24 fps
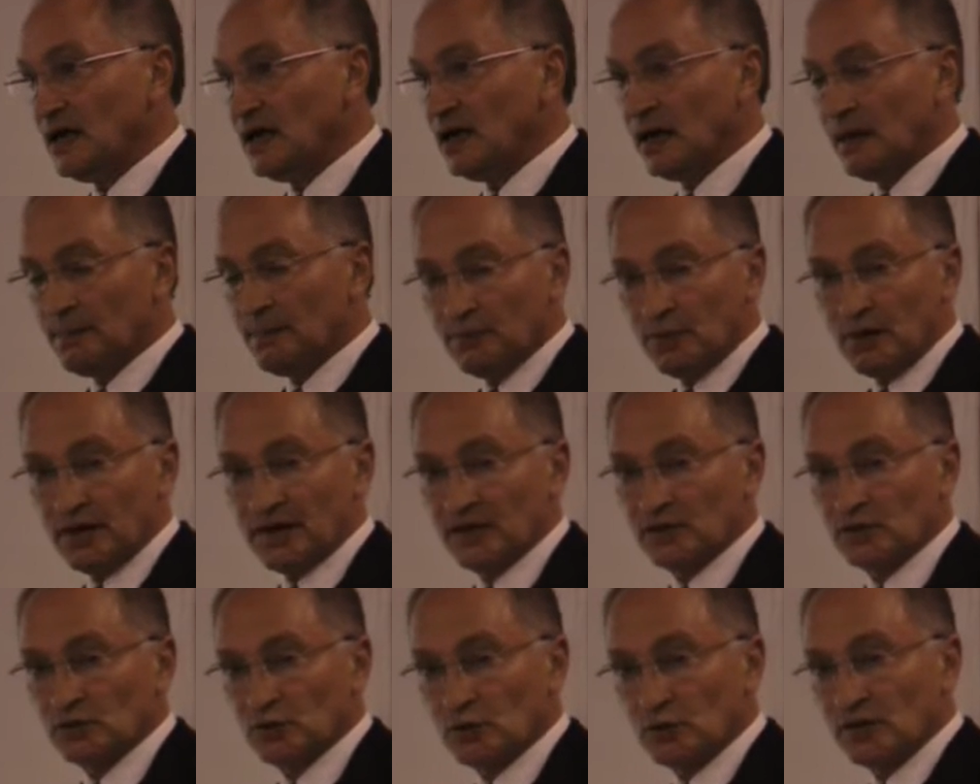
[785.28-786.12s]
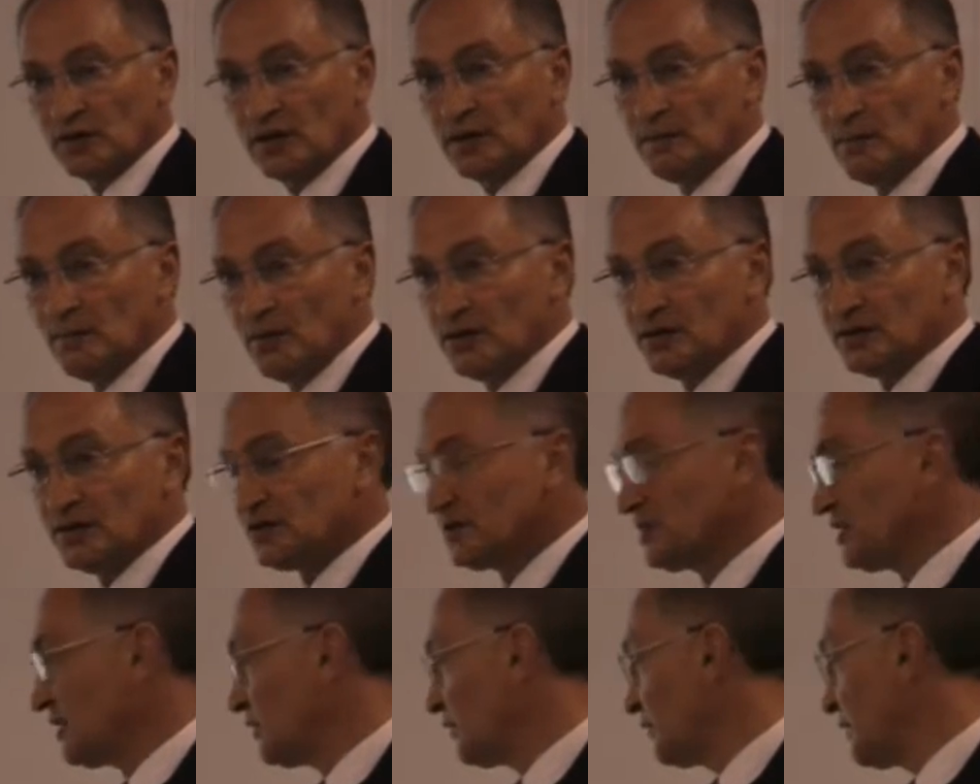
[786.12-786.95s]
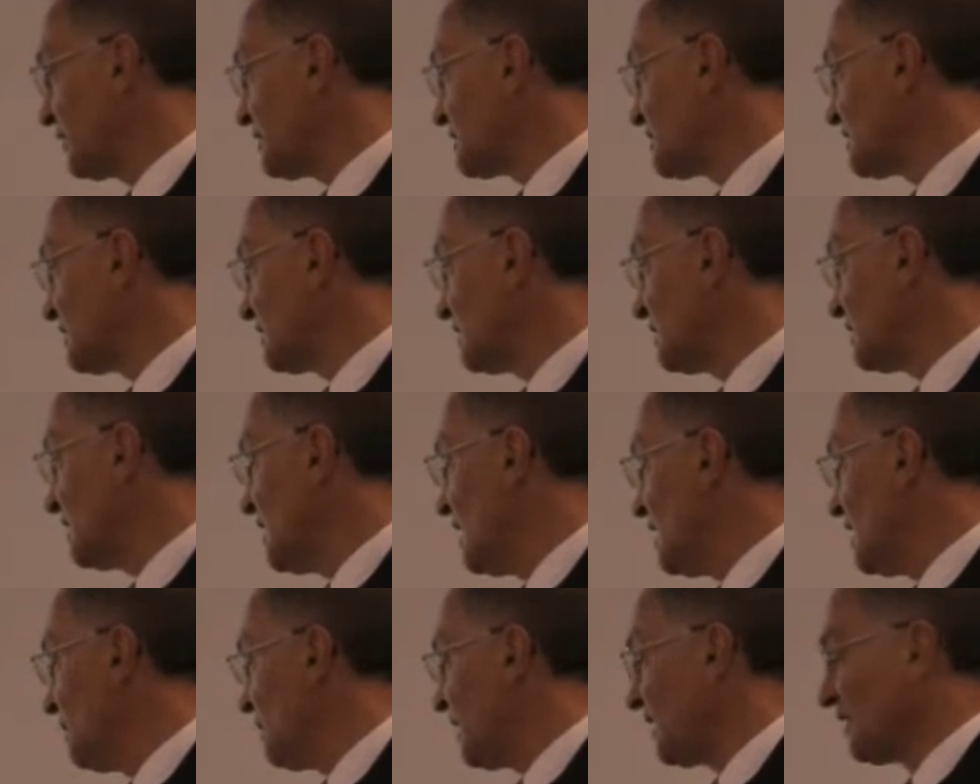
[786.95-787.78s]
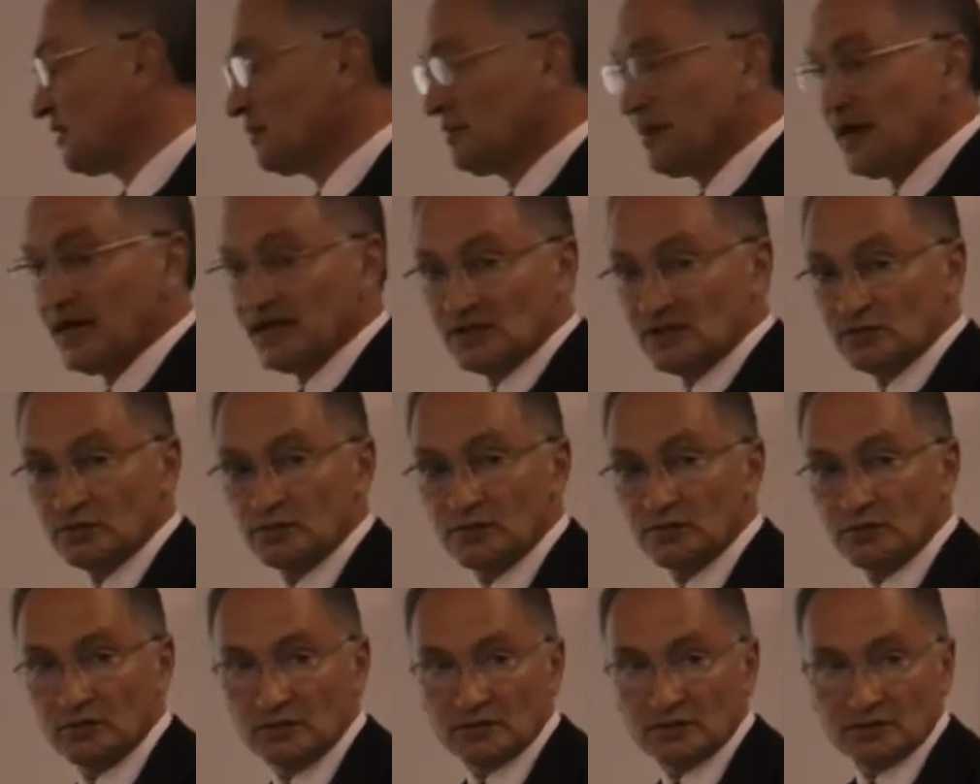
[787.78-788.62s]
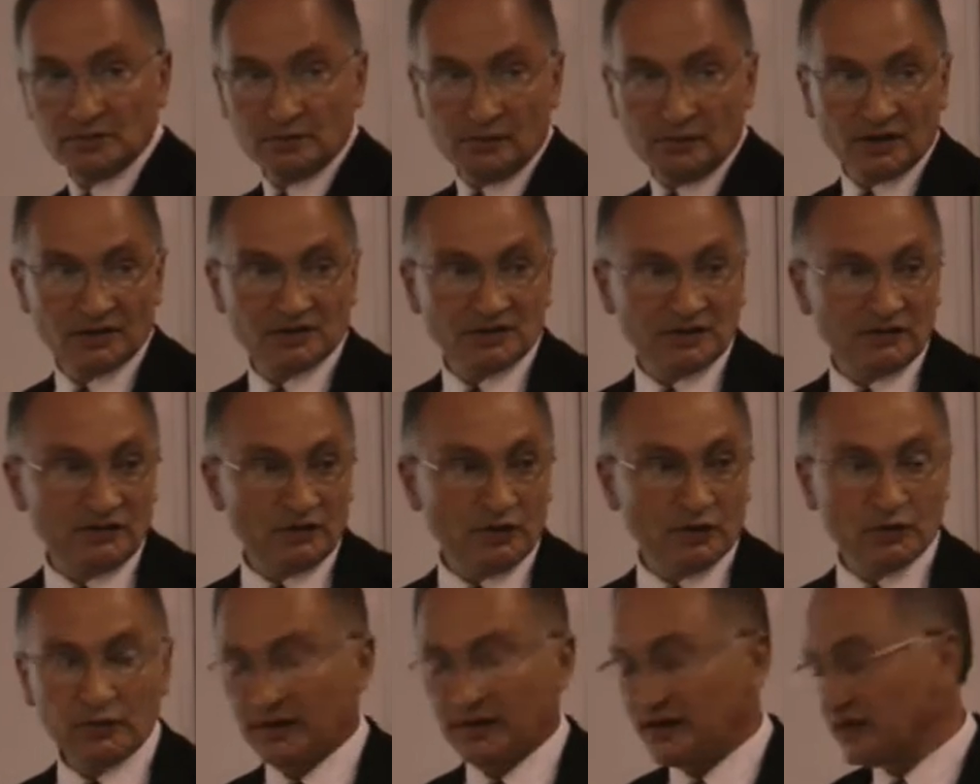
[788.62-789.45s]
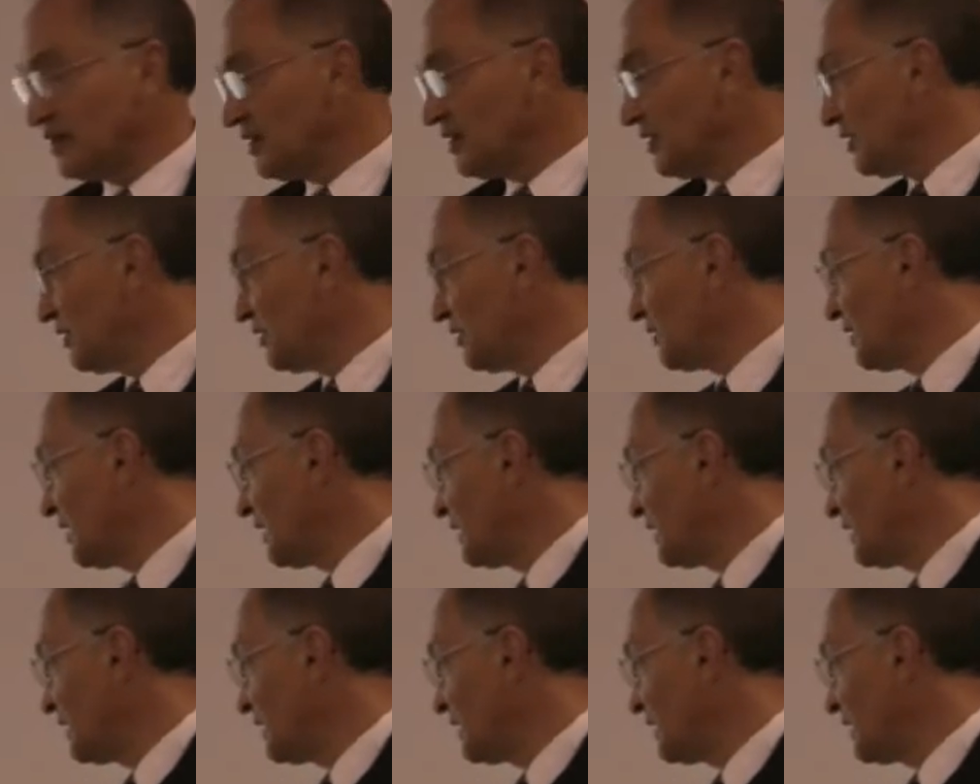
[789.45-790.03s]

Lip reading: a product or commodity, whereas in mathematics, most of you already know